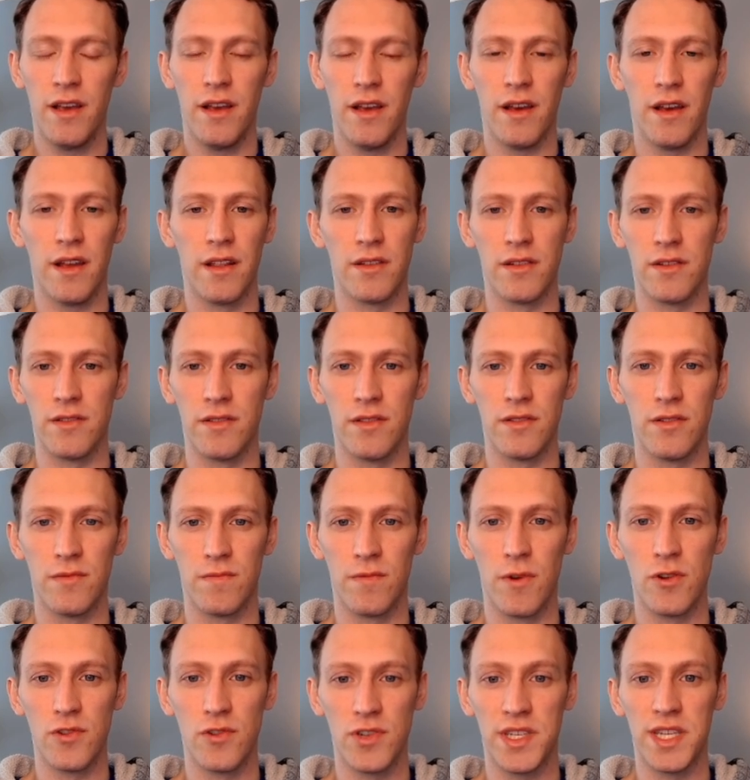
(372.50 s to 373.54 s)
The
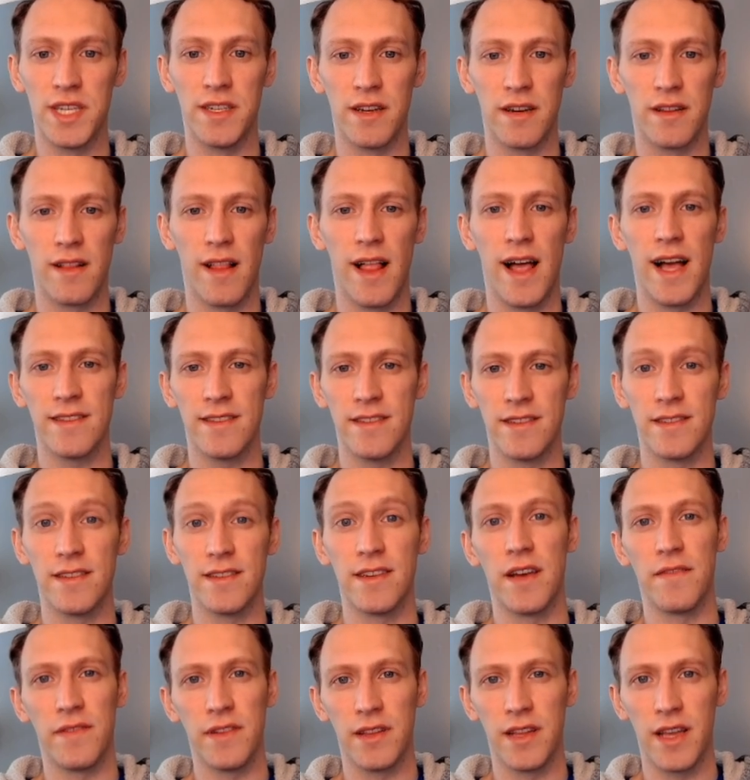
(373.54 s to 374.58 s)
rose-tinted glasses
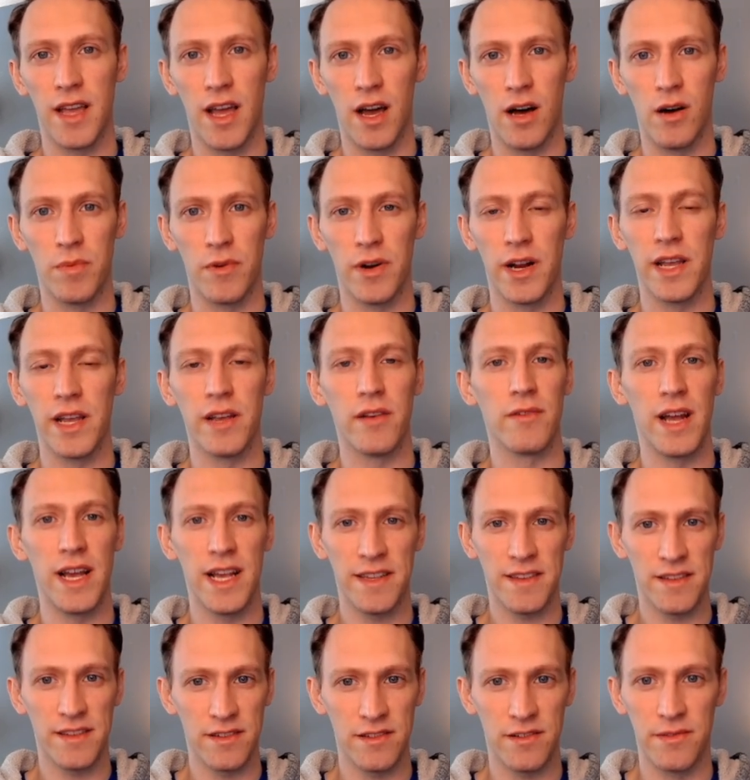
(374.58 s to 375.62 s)
definitely help, right?
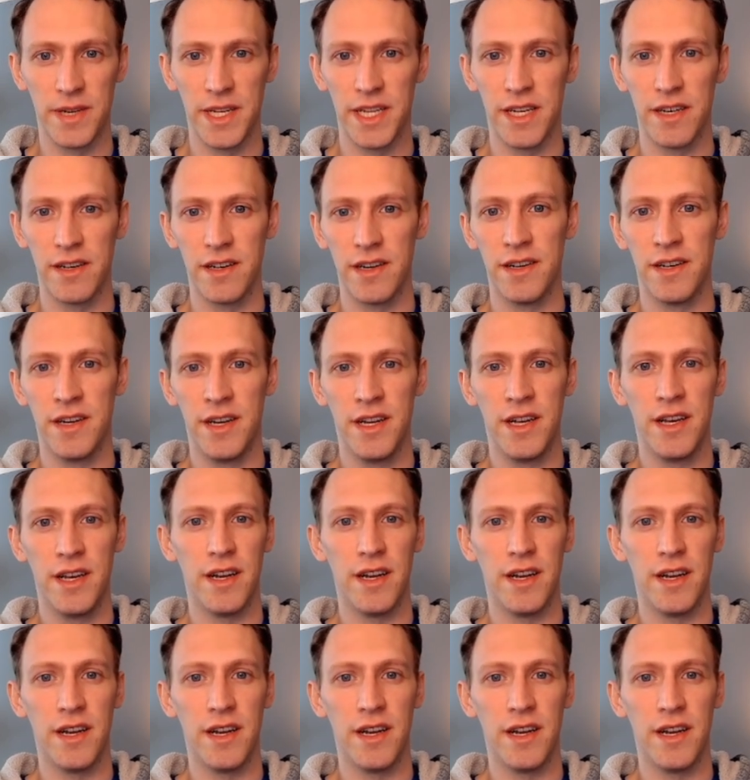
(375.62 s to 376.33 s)
Grass is greener.